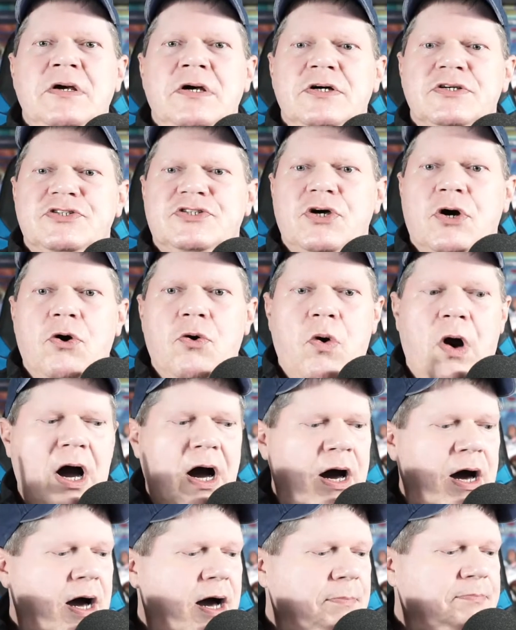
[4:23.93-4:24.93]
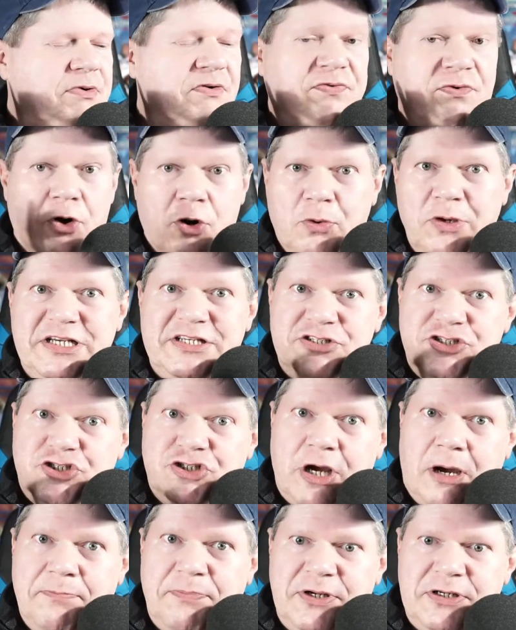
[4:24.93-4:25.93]
So, uh, before we
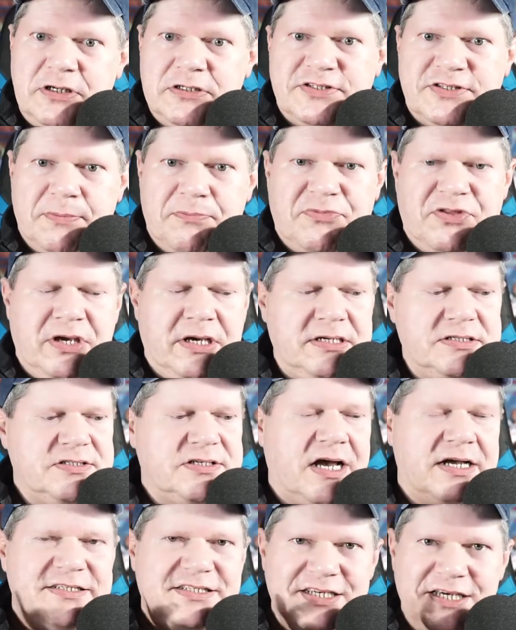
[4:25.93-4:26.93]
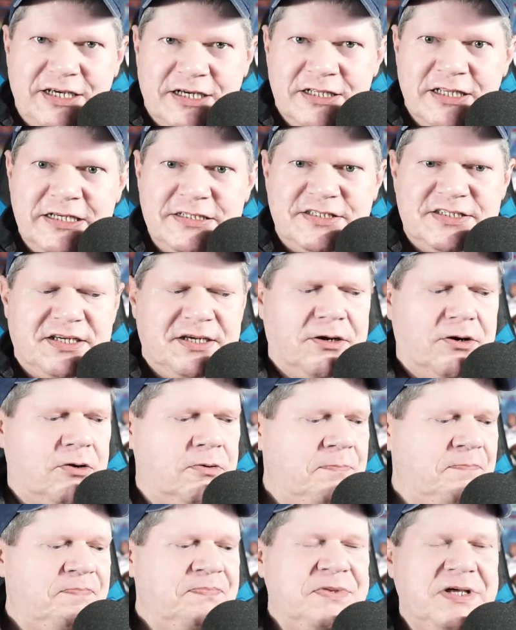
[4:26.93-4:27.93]
jump into some things, I see Clint's here,
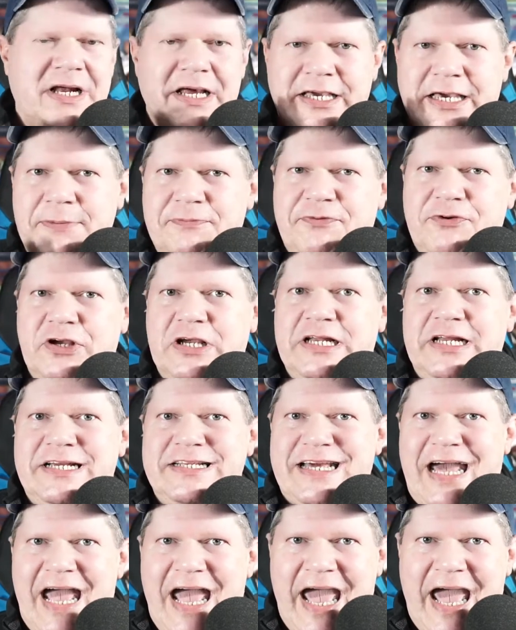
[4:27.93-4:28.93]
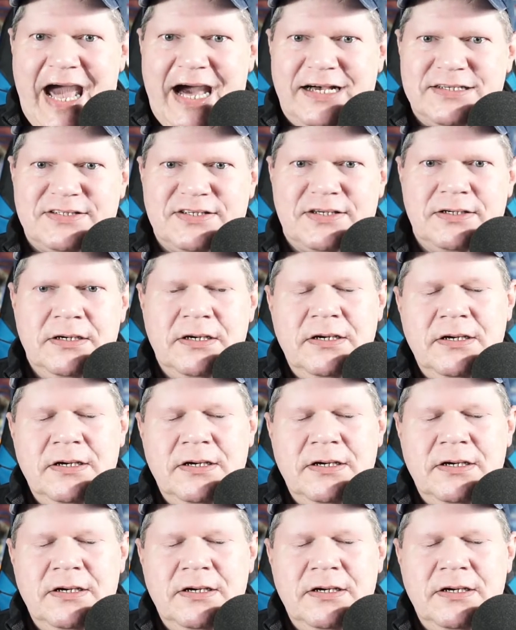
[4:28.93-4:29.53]
and I keep forgetting to ask